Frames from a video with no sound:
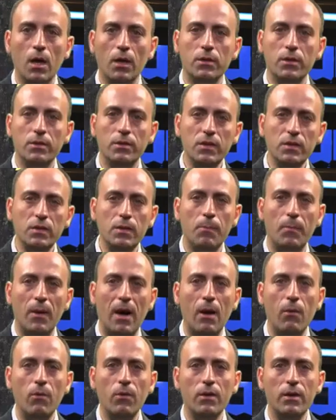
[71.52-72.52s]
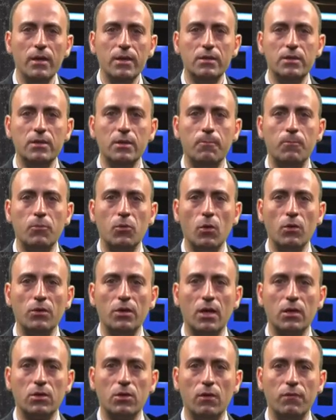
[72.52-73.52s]
The DC power is the
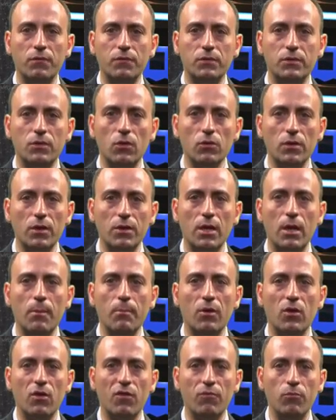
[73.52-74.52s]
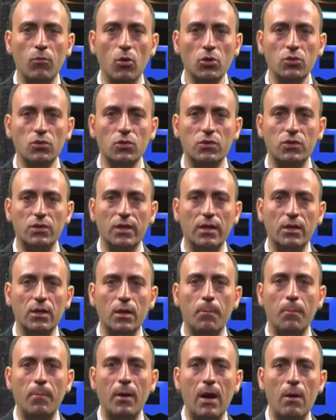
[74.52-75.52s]
product of total number of modules and the
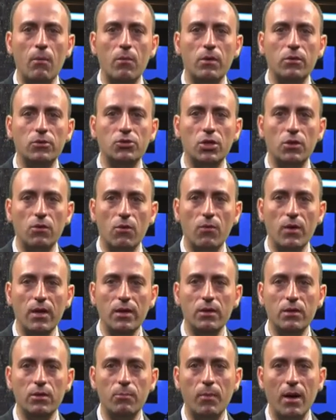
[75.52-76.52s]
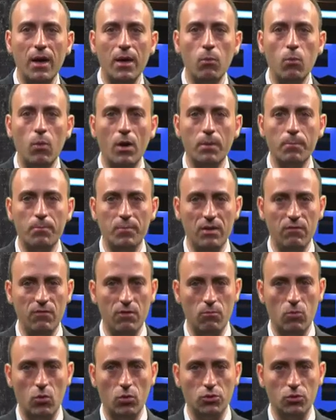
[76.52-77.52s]
power generated by one PV
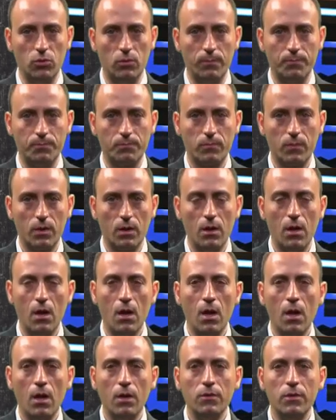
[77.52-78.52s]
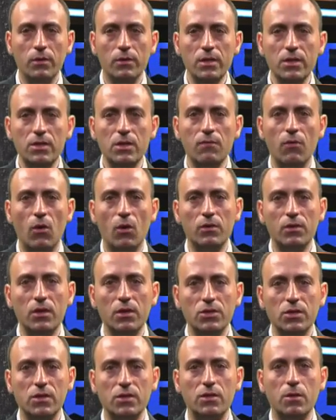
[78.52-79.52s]
module. The DC
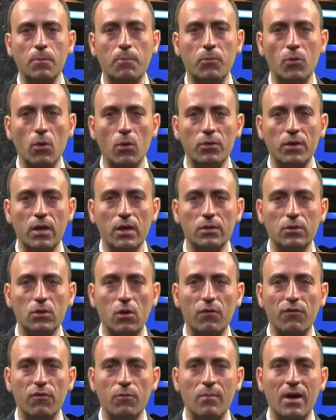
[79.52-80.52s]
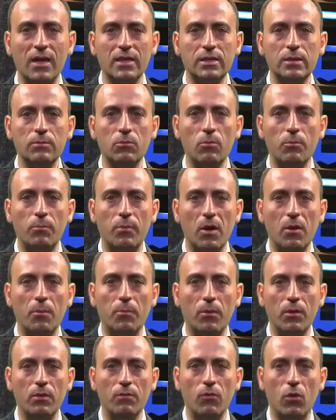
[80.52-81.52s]
voltage is the product of maximum power
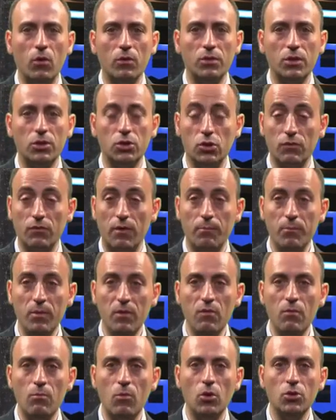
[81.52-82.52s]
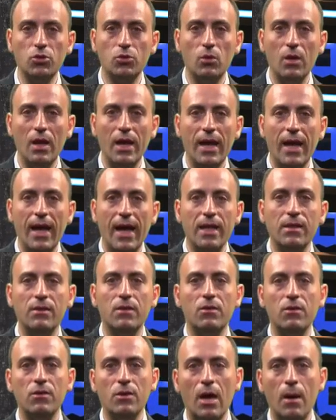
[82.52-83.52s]
point voltage of a PV module and
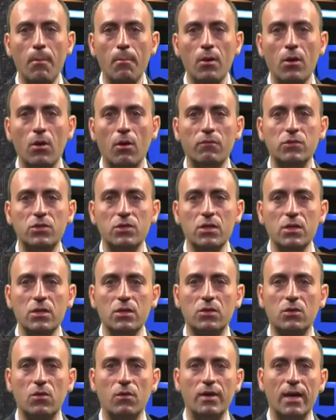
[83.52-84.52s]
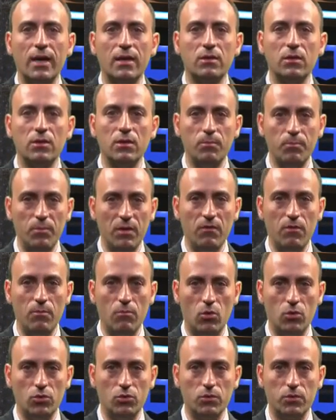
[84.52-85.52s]
the number of series connected PV
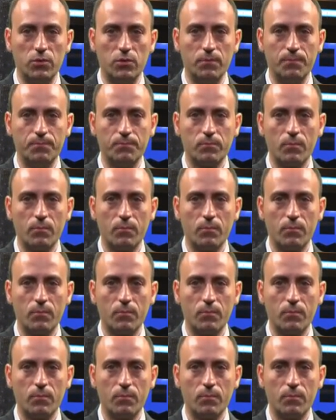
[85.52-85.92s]
modules.